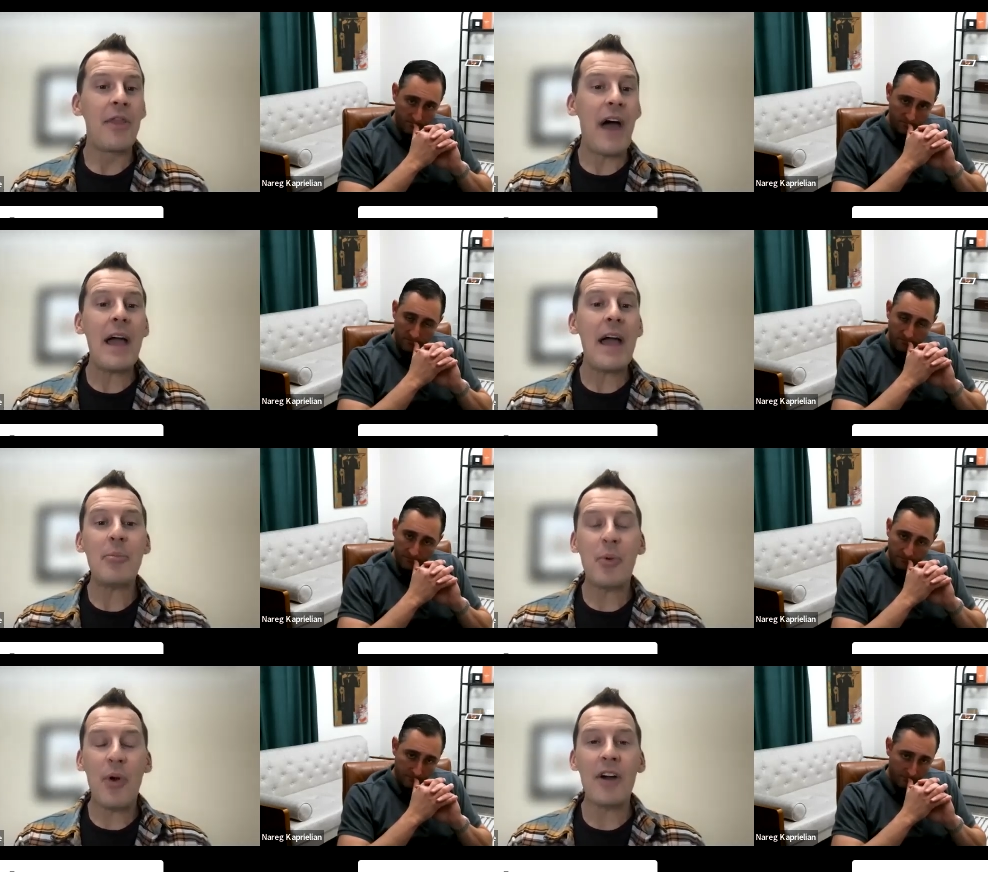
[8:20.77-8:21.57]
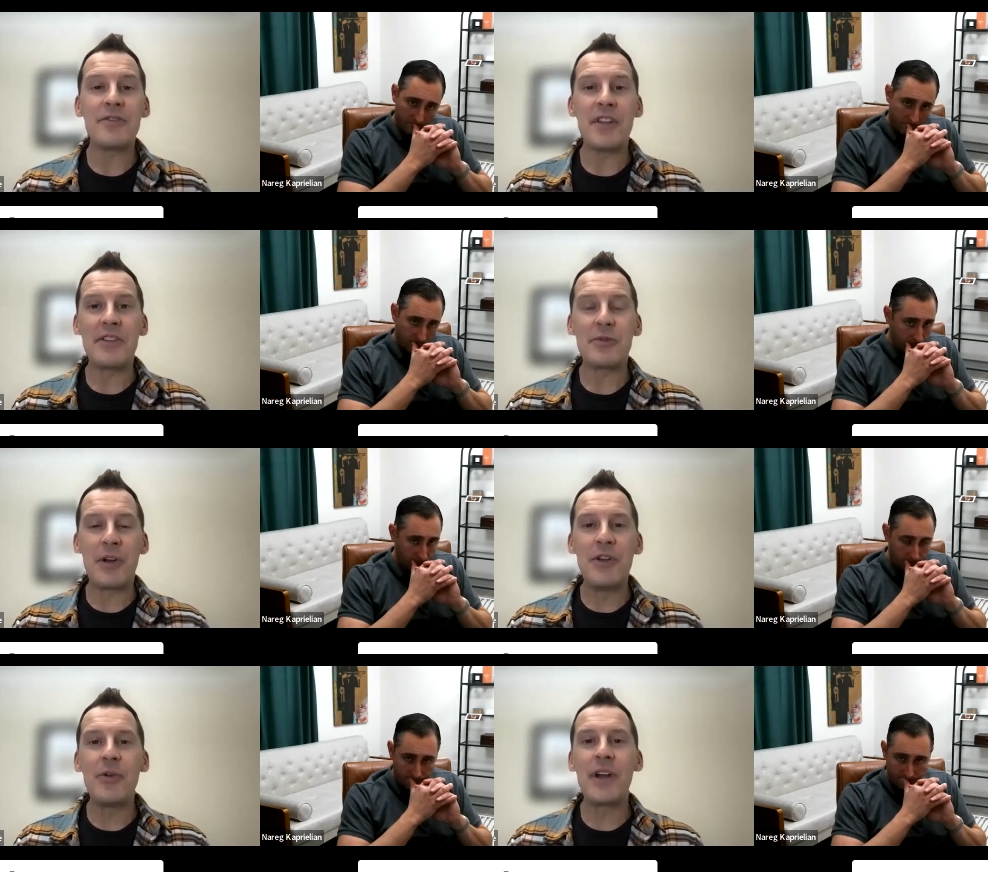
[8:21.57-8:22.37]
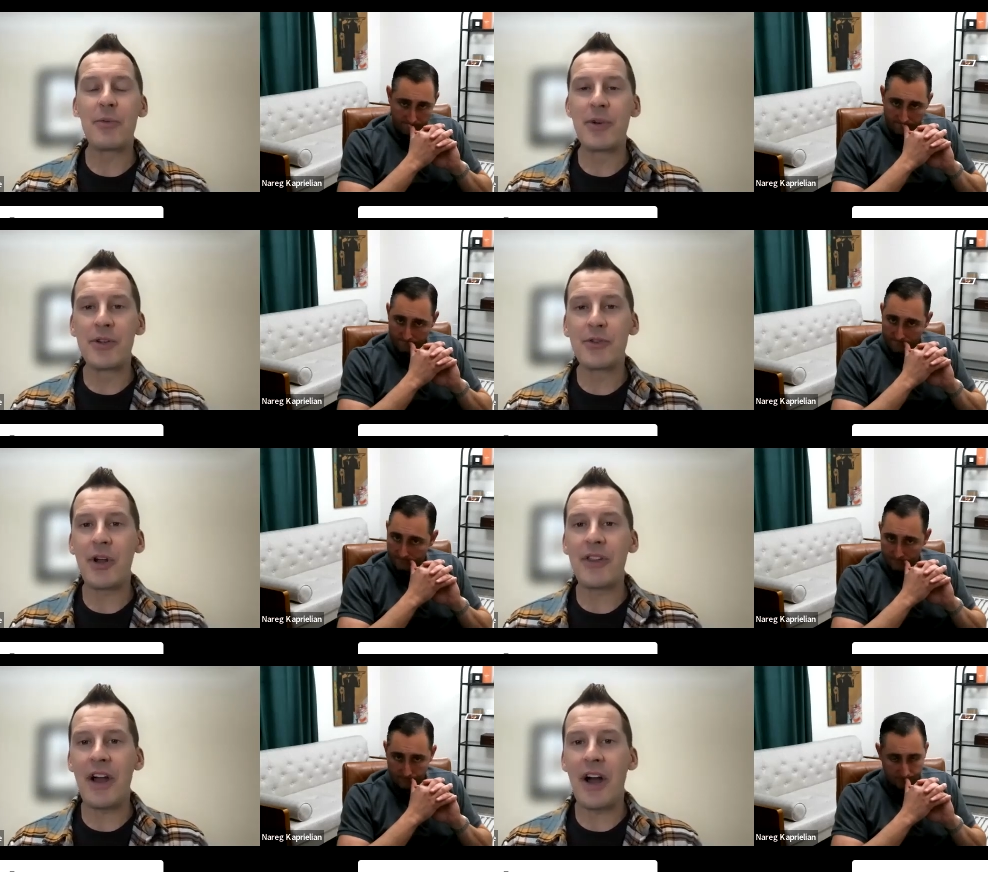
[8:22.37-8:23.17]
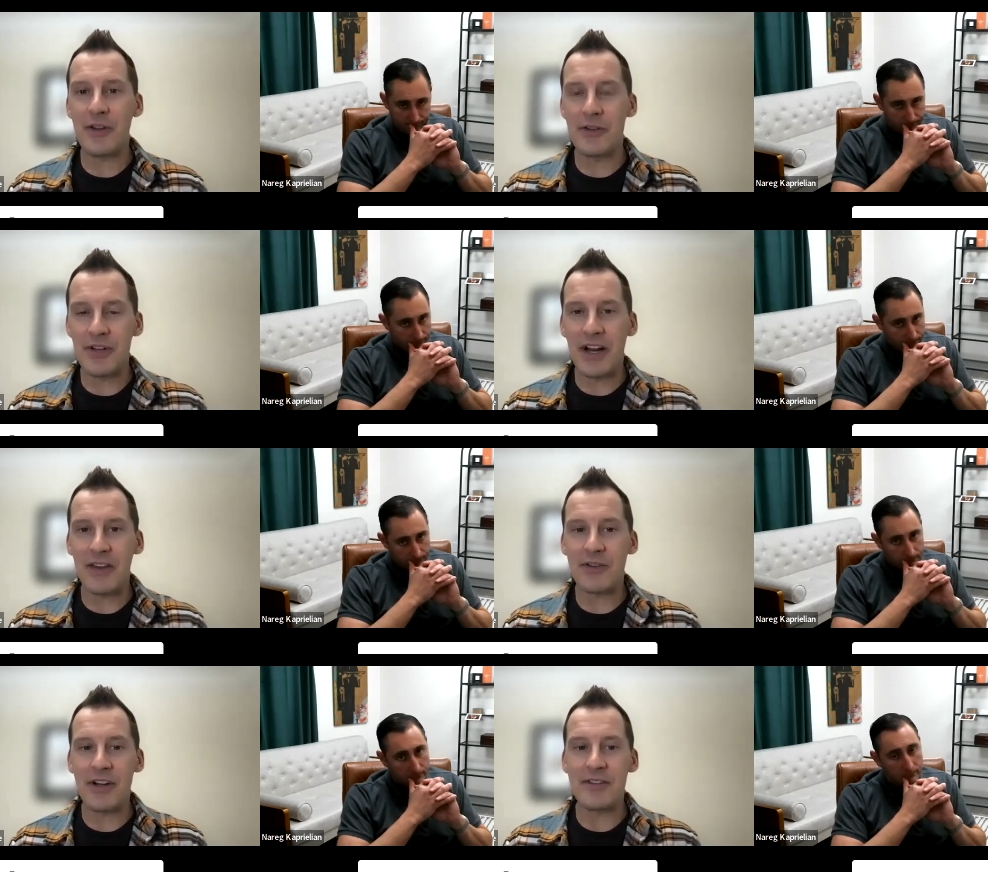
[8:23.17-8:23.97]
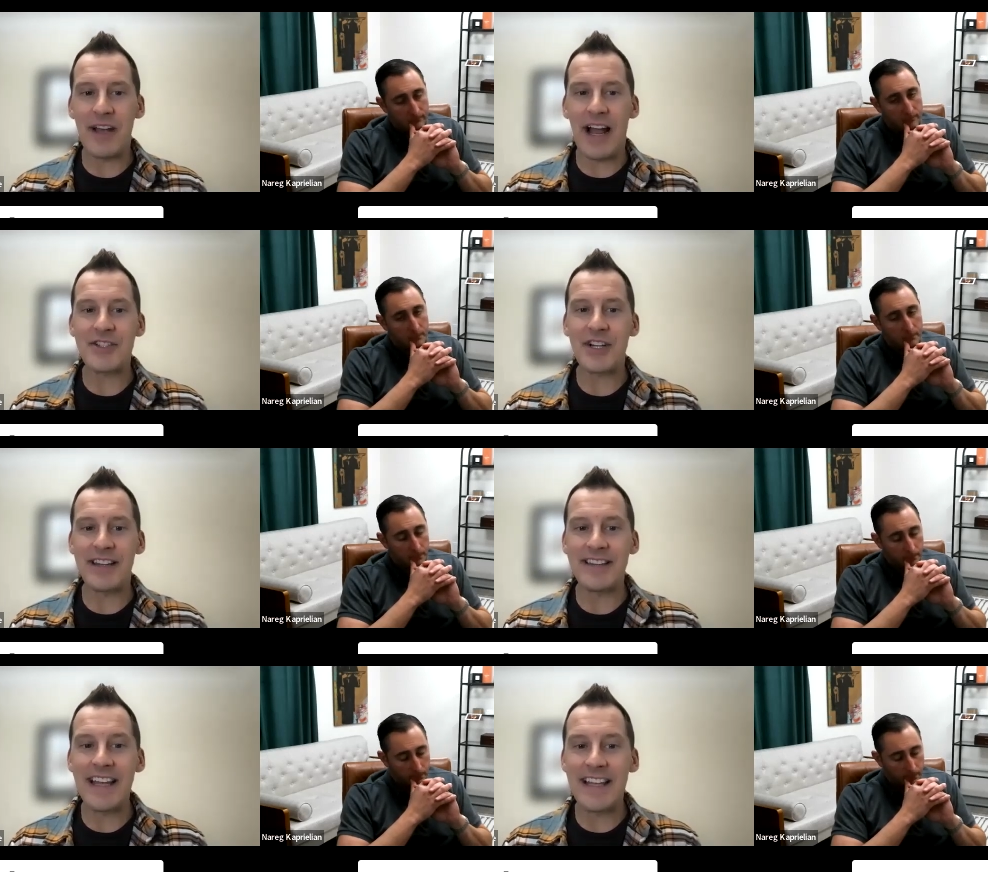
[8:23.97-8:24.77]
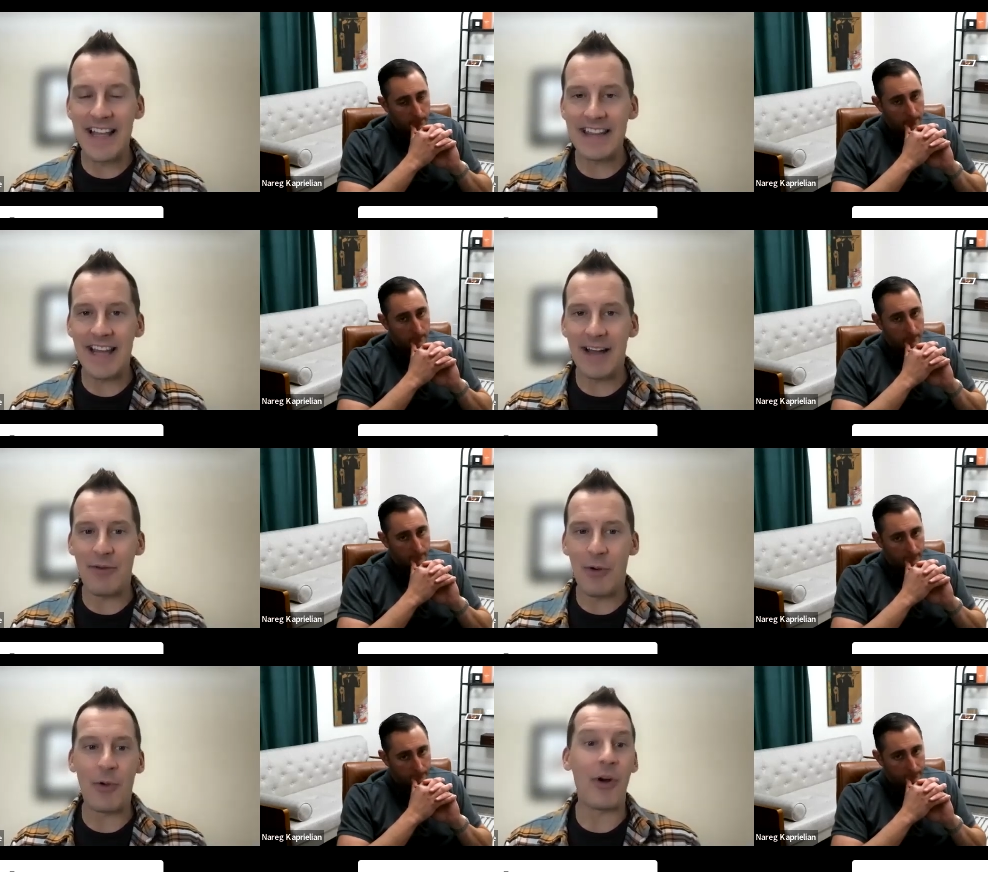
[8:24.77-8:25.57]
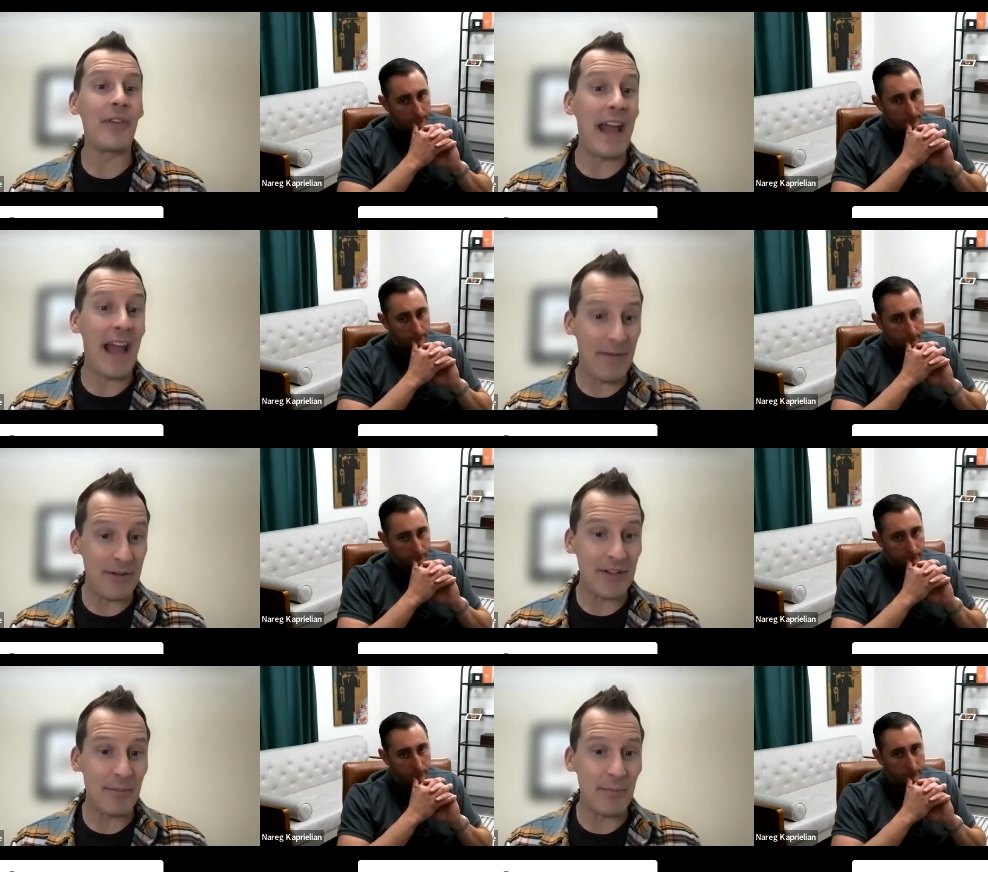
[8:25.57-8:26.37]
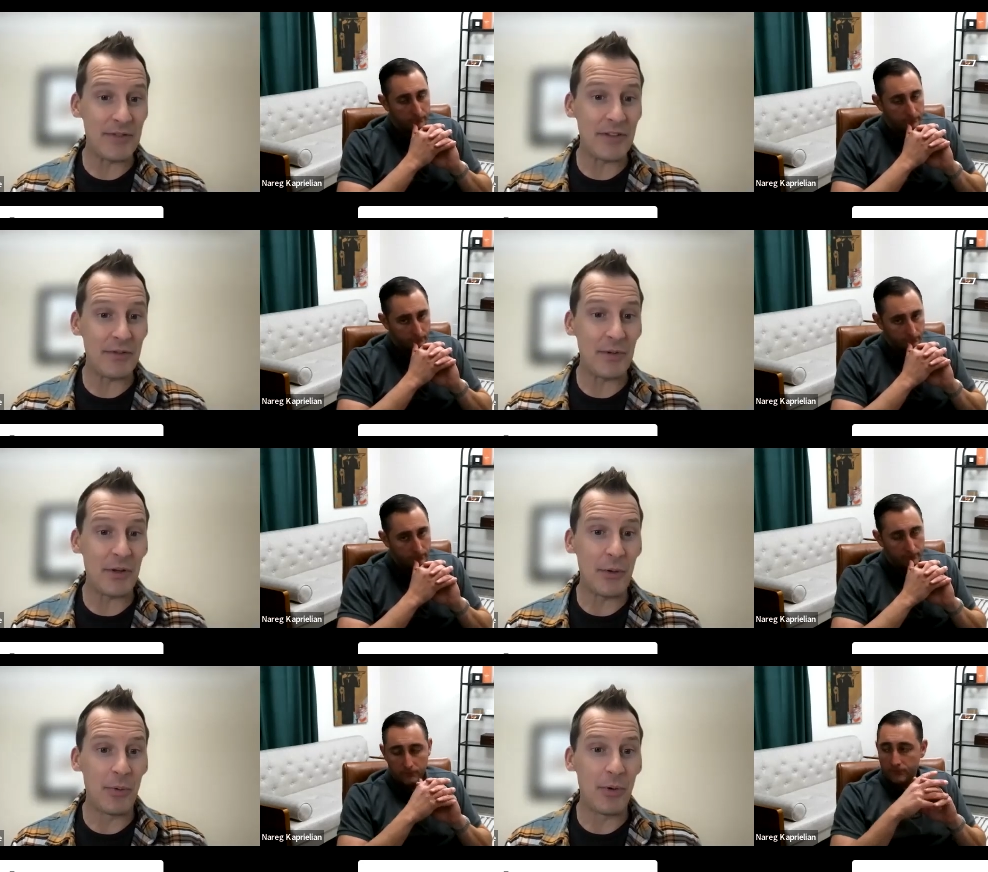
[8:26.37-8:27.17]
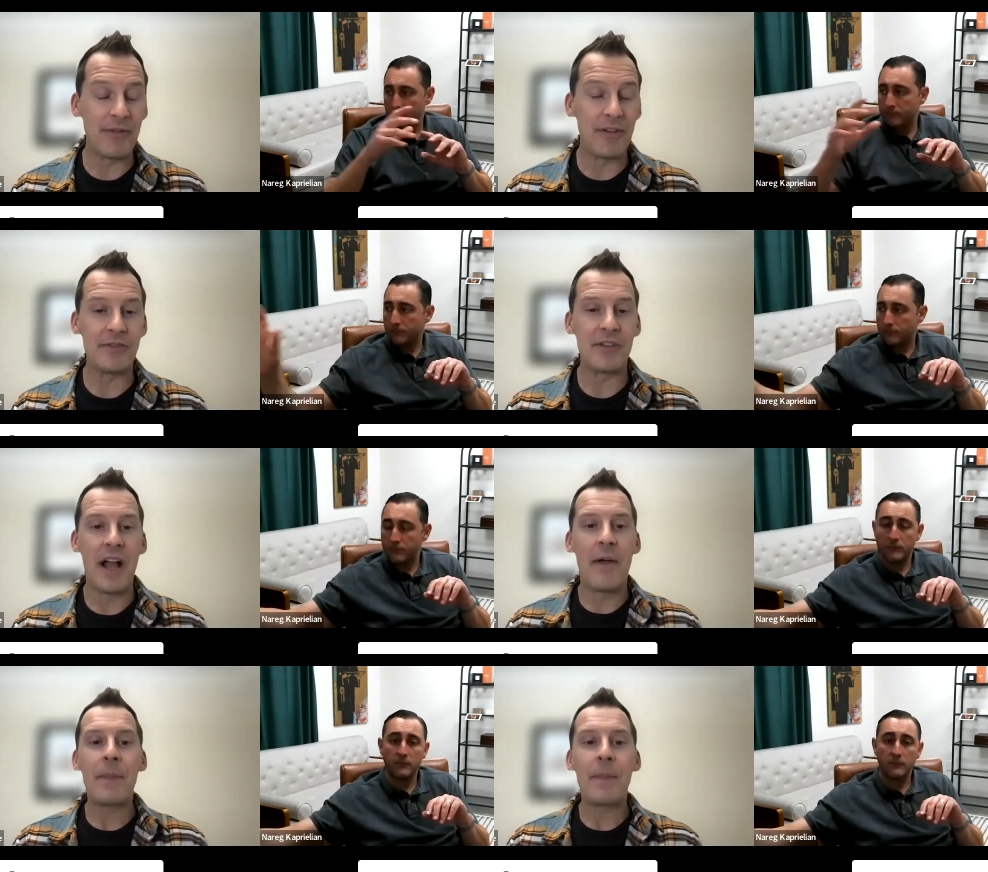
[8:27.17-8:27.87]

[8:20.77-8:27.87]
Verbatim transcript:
Speaker 1: That process, when you get a realtor on the other side of the transaction and they get that phone call and they haven't done business with you previous,